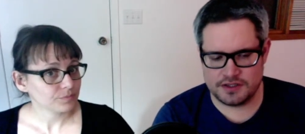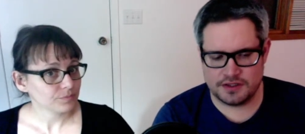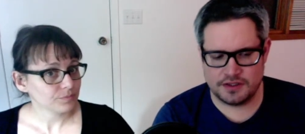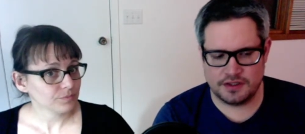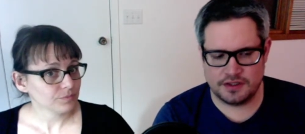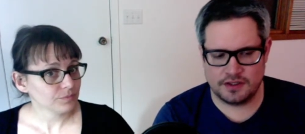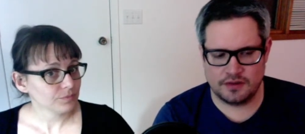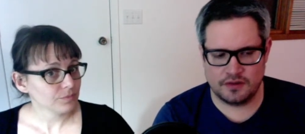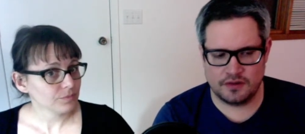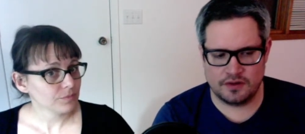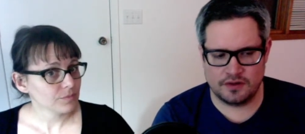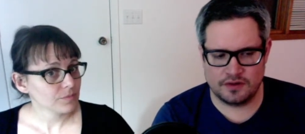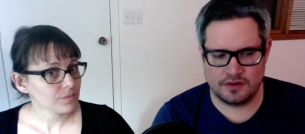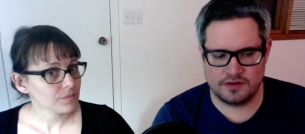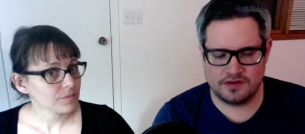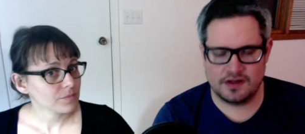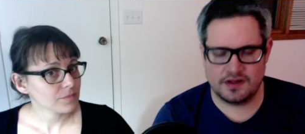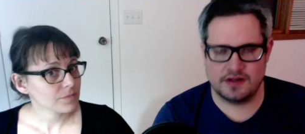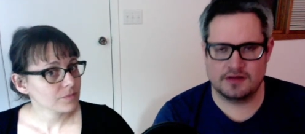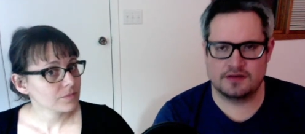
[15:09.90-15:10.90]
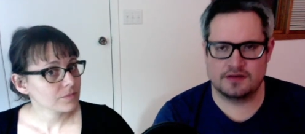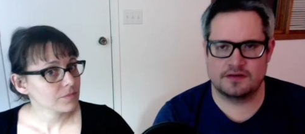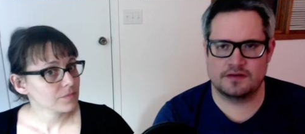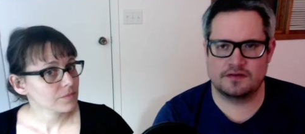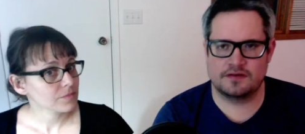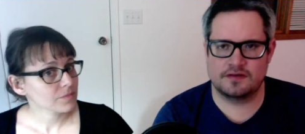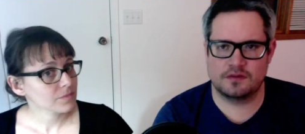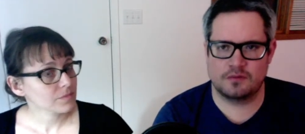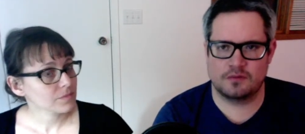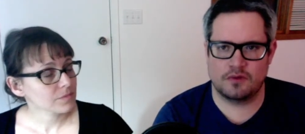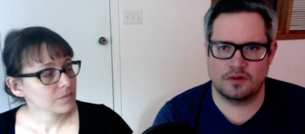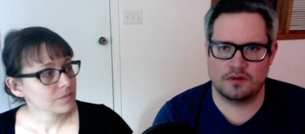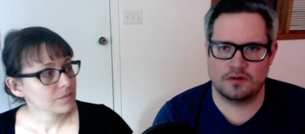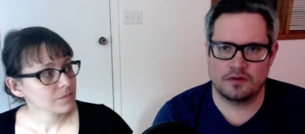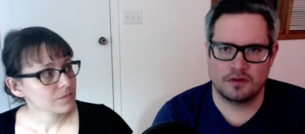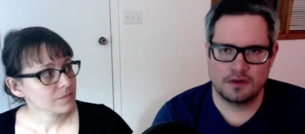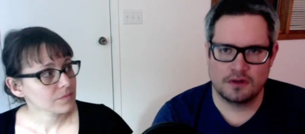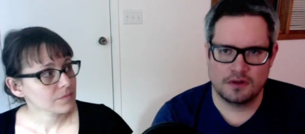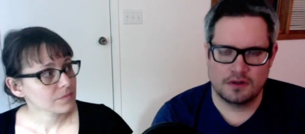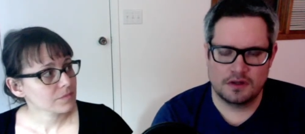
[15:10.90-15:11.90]
Speaker 1: in a, in a sense. If someone
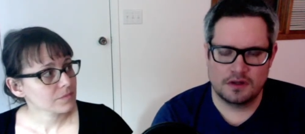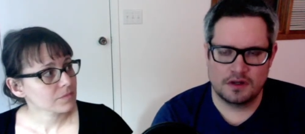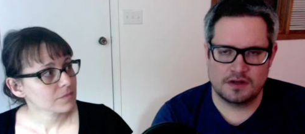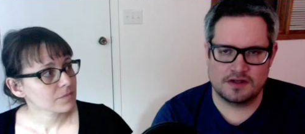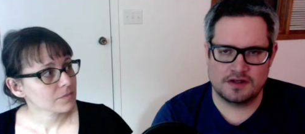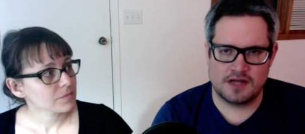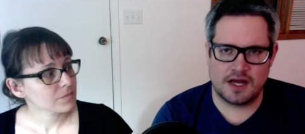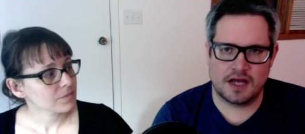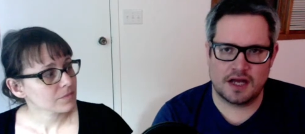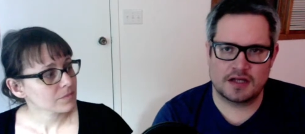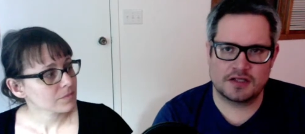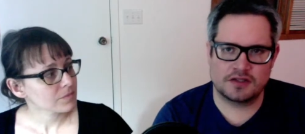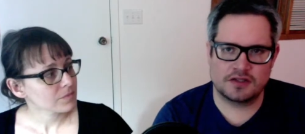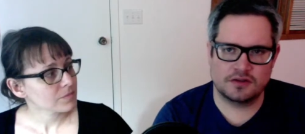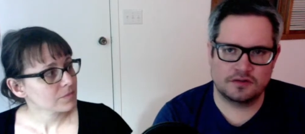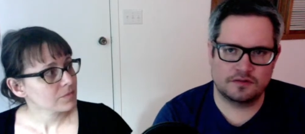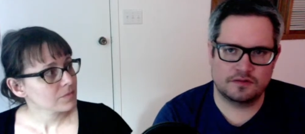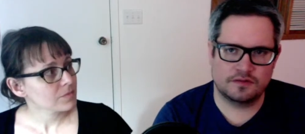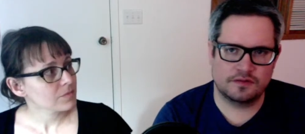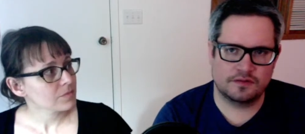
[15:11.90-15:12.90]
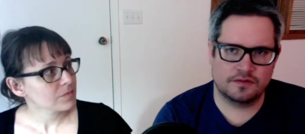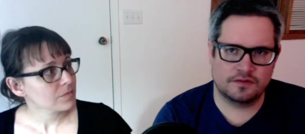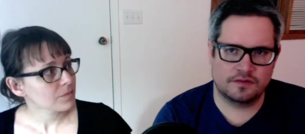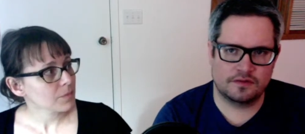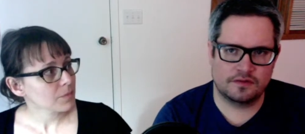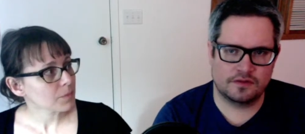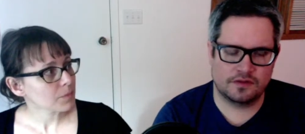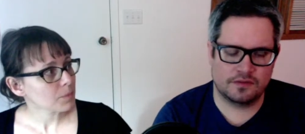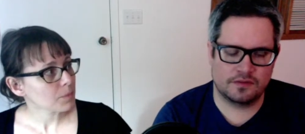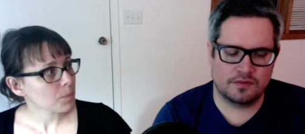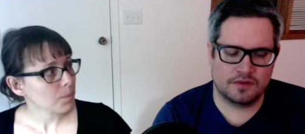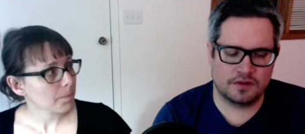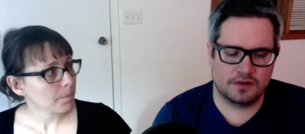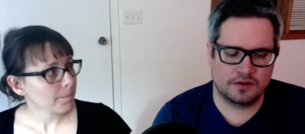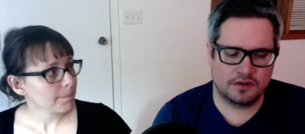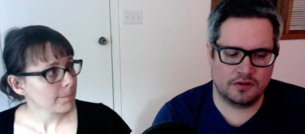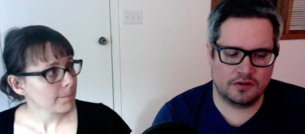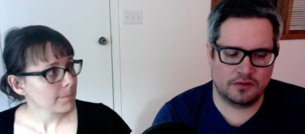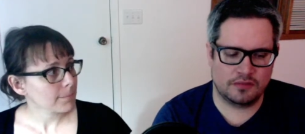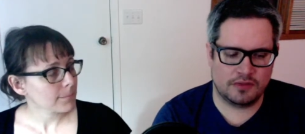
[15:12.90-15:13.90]
attacks you for, for something that
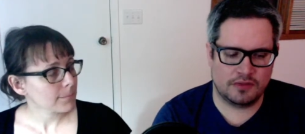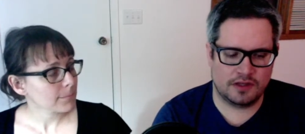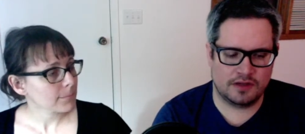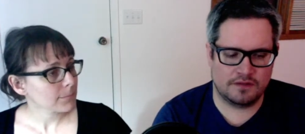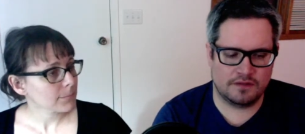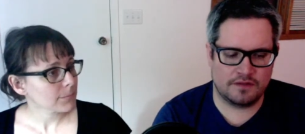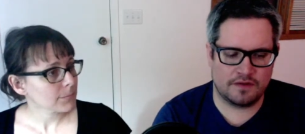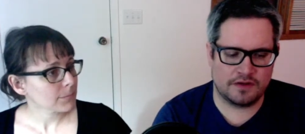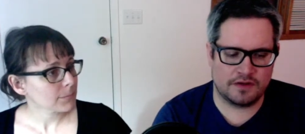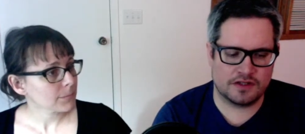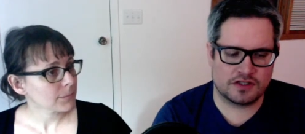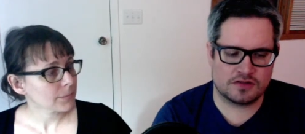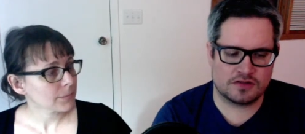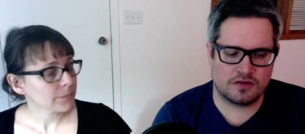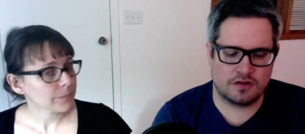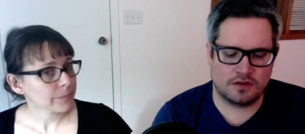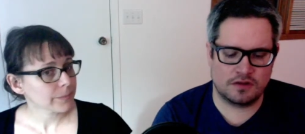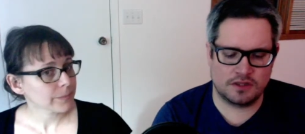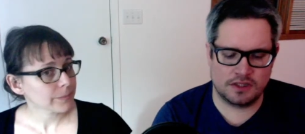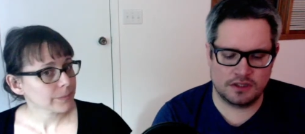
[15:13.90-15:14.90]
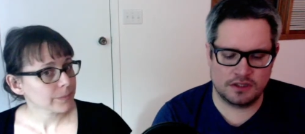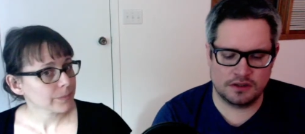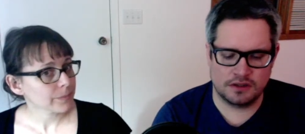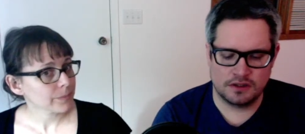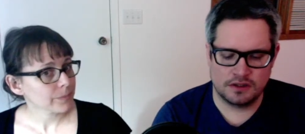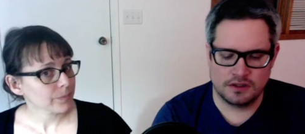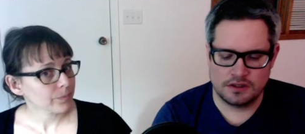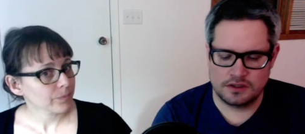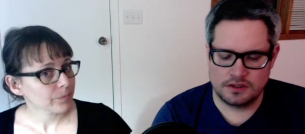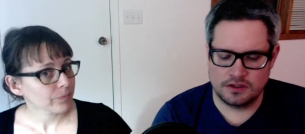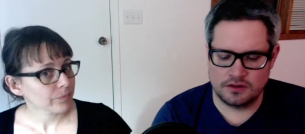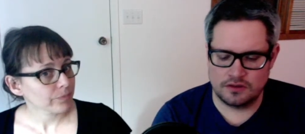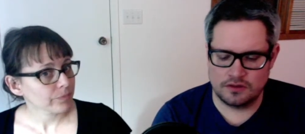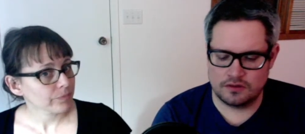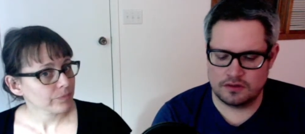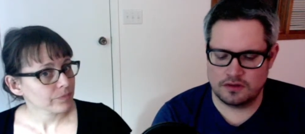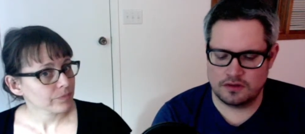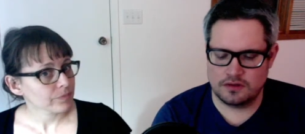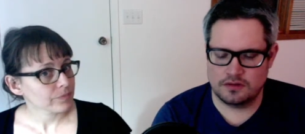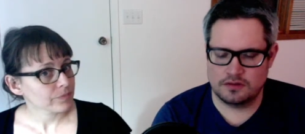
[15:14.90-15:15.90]
you believe very strongly in, you're not
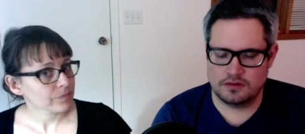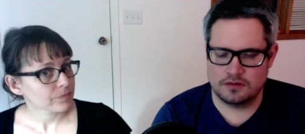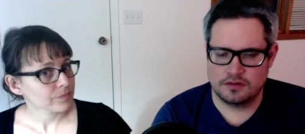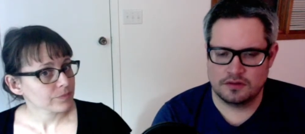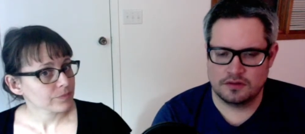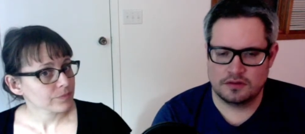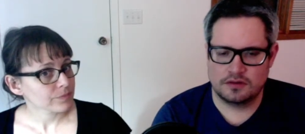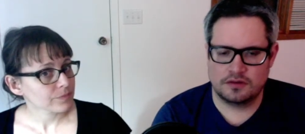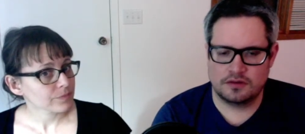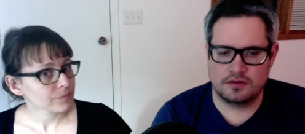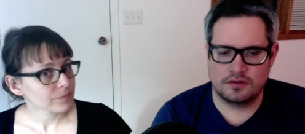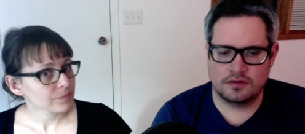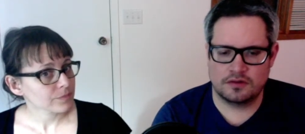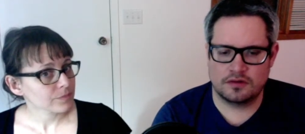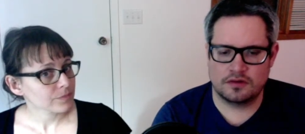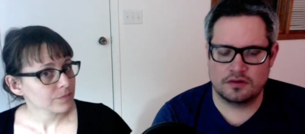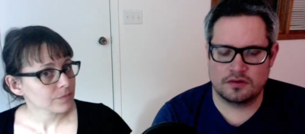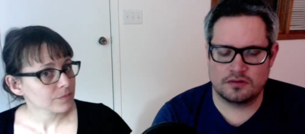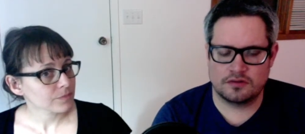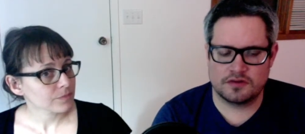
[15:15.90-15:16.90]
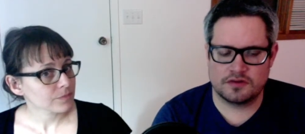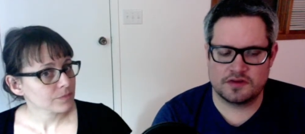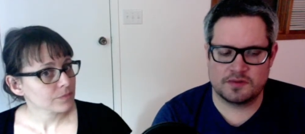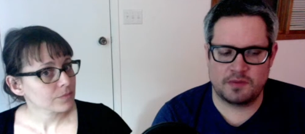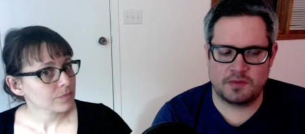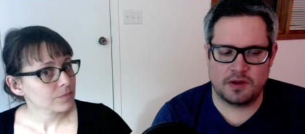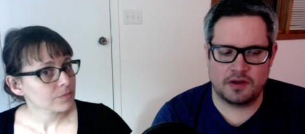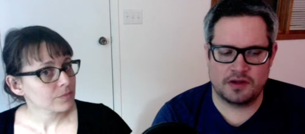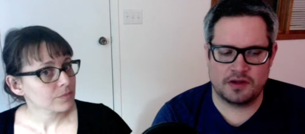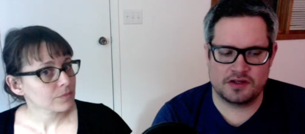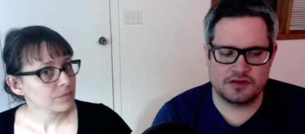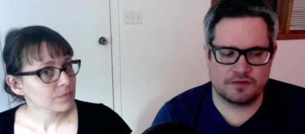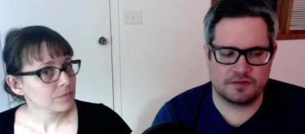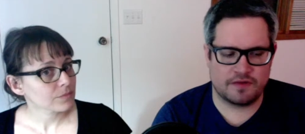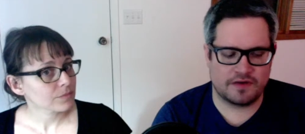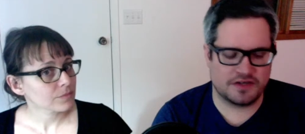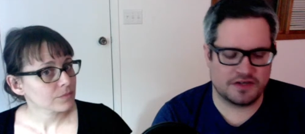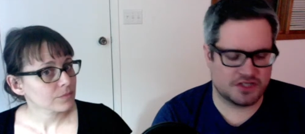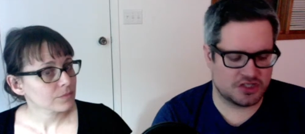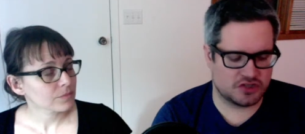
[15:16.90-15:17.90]
going to you're not going to respond unless you're
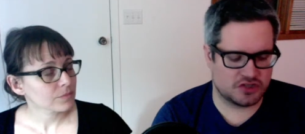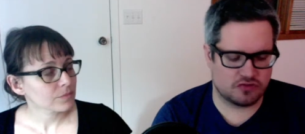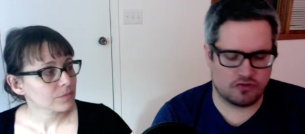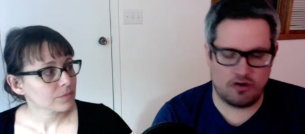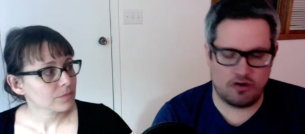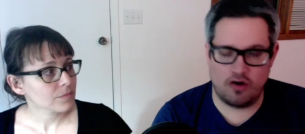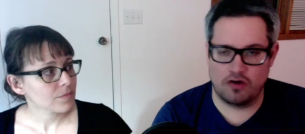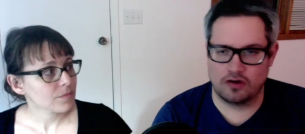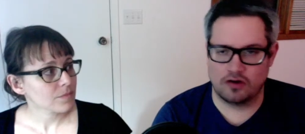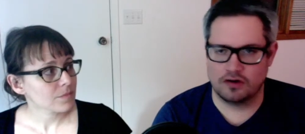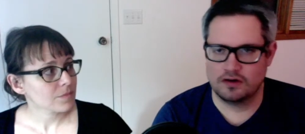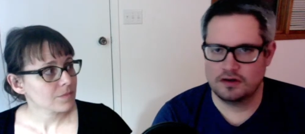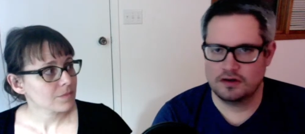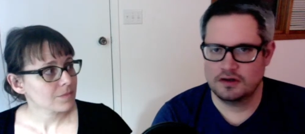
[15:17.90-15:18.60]
very strong